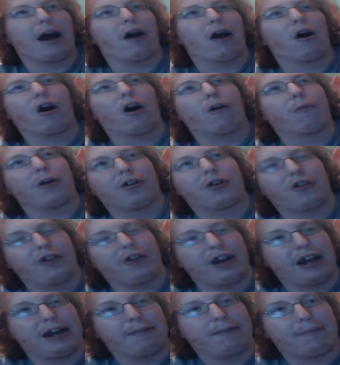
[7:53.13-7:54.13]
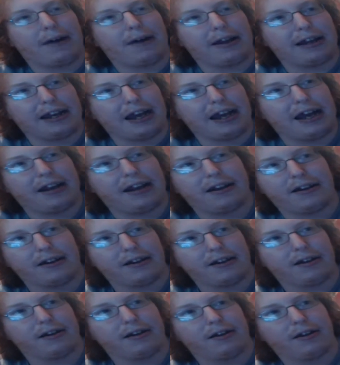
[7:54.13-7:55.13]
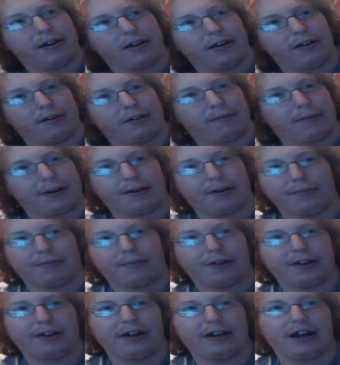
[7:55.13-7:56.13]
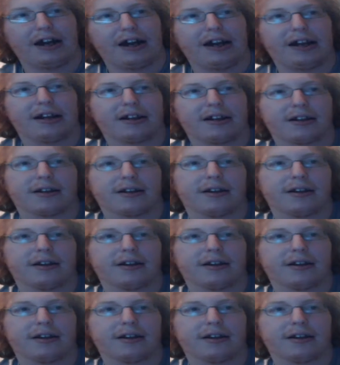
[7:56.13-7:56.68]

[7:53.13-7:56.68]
heart wasn't in it by the end, to be completely honest.